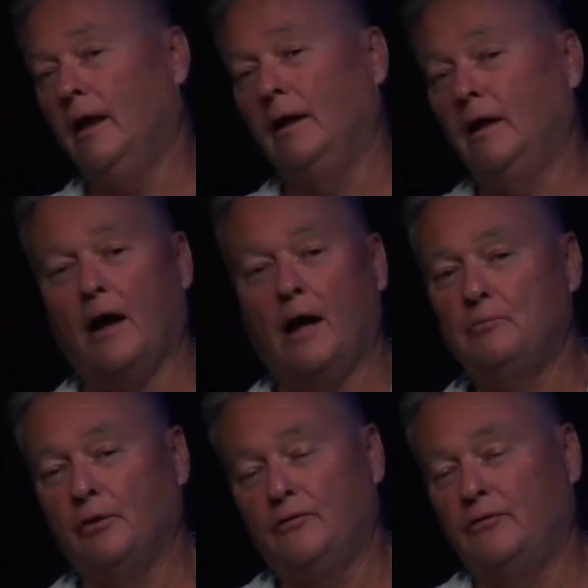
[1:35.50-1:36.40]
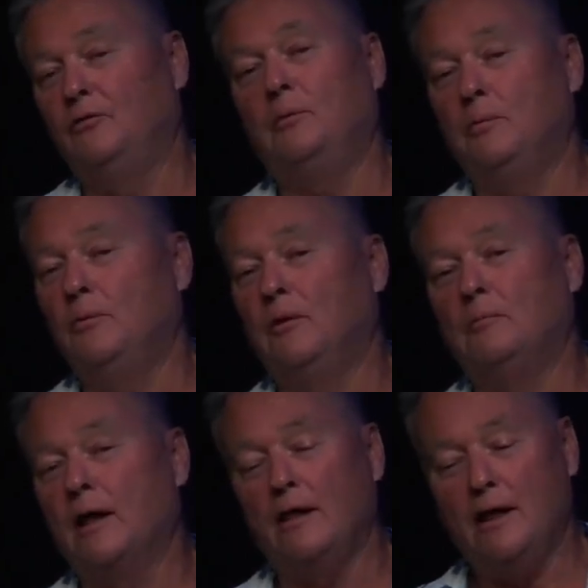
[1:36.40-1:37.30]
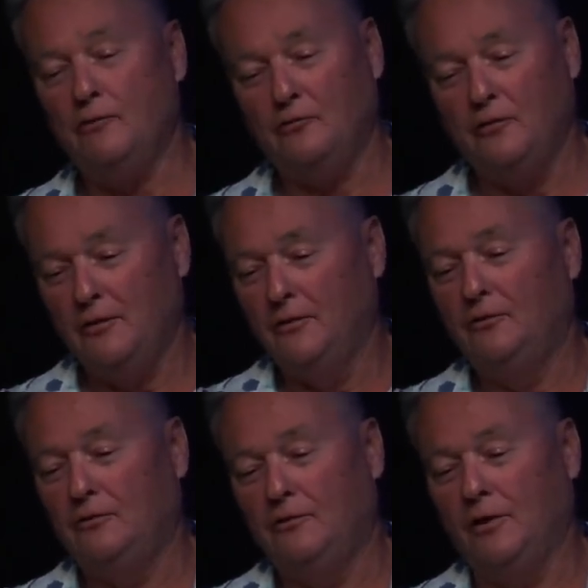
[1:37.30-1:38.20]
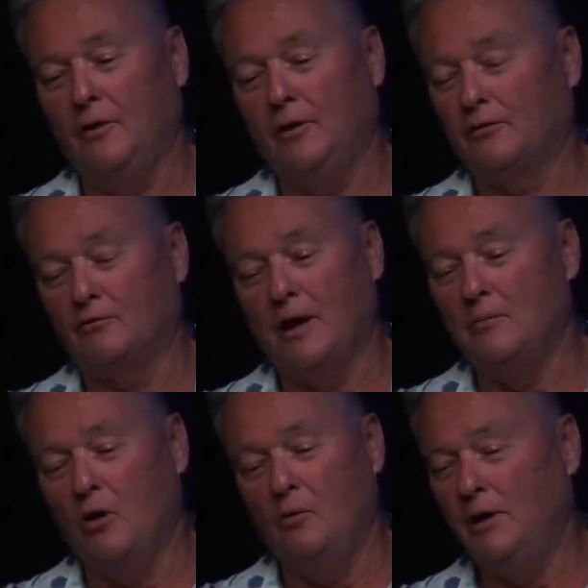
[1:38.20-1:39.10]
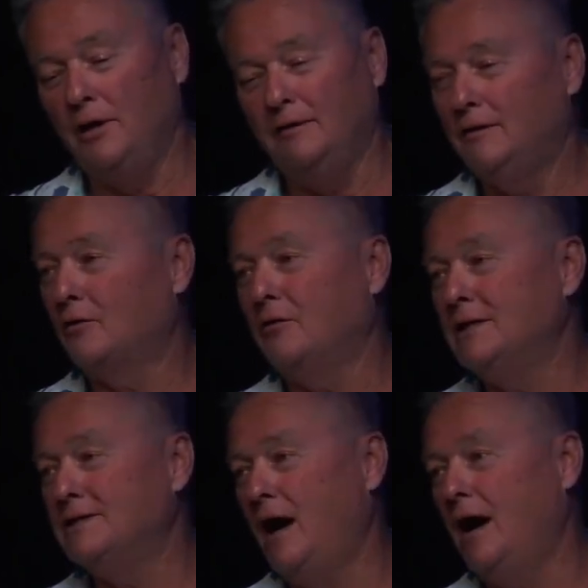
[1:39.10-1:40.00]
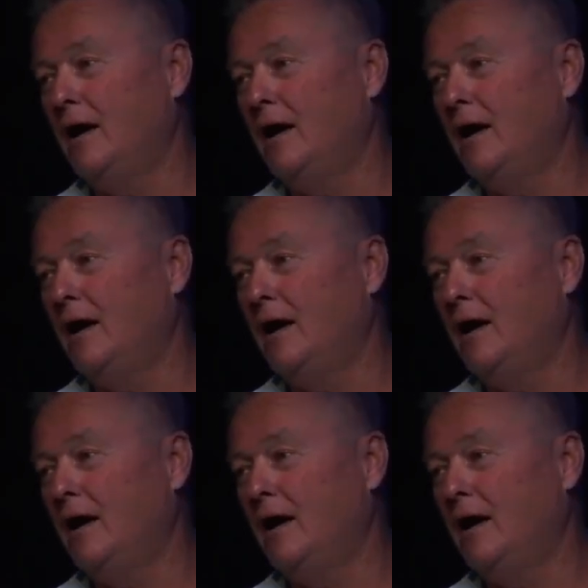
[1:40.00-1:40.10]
Again, God puts these people in my life, at the right moment, at the right